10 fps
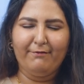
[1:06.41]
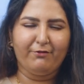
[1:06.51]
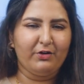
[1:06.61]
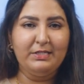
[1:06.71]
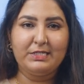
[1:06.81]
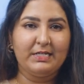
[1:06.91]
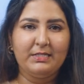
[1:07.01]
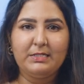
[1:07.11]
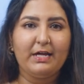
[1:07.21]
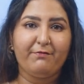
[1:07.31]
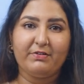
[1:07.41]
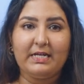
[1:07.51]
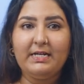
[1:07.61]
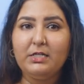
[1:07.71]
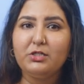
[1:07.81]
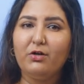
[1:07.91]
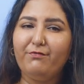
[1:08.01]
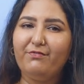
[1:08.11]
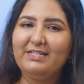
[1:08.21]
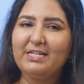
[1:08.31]
For instance, if a data is not
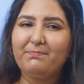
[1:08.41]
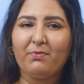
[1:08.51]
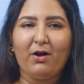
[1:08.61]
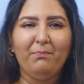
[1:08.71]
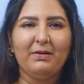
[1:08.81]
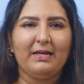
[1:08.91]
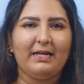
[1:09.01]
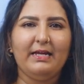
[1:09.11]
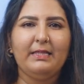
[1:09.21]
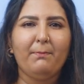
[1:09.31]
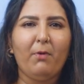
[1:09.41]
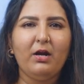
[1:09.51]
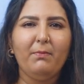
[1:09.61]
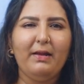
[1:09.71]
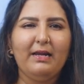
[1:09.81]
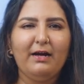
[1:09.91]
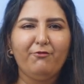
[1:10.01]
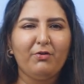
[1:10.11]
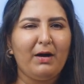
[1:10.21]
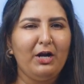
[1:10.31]
filtered properly, the model may
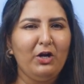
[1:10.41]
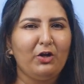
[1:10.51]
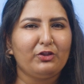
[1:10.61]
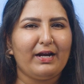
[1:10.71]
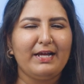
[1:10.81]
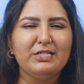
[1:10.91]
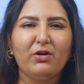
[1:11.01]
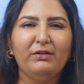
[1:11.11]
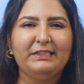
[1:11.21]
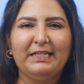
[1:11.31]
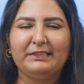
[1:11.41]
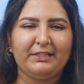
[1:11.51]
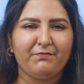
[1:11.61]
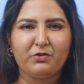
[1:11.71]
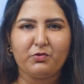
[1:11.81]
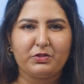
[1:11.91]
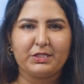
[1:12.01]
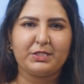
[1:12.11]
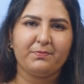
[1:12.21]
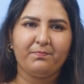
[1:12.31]
learn from unauthorized or sensitive
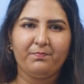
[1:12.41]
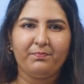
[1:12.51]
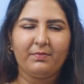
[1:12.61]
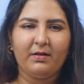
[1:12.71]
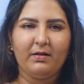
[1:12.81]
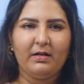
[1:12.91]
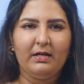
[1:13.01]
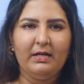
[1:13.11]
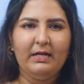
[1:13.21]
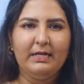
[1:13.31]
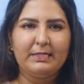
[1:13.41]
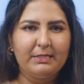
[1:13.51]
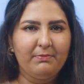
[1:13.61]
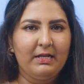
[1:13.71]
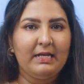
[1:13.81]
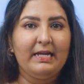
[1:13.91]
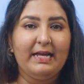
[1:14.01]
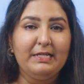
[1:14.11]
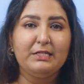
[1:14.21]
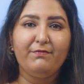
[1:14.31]
sources. Similarly,
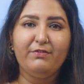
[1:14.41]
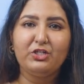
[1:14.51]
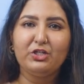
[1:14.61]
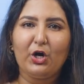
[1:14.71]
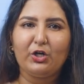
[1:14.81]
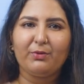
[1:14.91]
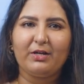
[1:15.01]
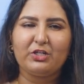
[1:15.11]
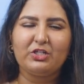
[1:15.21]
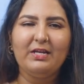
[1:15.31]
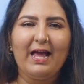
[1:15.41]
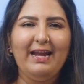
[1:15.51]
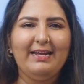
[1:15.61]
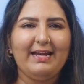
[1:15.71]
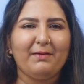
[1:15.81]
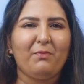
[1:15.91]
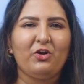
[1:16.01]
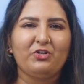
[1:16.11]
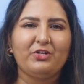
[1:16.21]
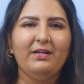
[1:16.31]
insufficient automation and data
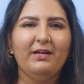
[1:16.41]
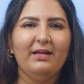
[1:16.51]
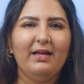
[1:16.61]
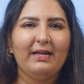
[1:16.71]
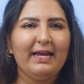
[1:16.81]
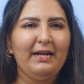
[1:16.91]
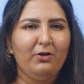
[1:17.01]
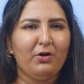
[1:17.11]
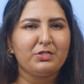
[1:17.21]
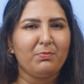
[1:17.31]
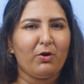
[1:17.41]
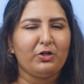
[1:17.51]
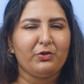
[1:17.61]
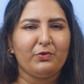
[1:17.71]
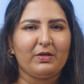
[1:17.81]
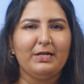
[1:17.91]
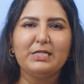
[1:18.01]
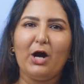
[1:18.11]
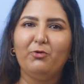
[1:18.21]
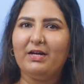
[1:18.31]
monitoring can cause the model to
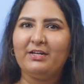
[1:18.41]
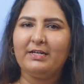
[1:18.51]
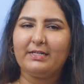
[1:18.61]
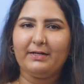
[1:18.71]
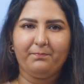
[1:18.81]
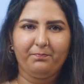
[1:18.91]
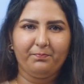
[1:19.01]
utilize outdated data.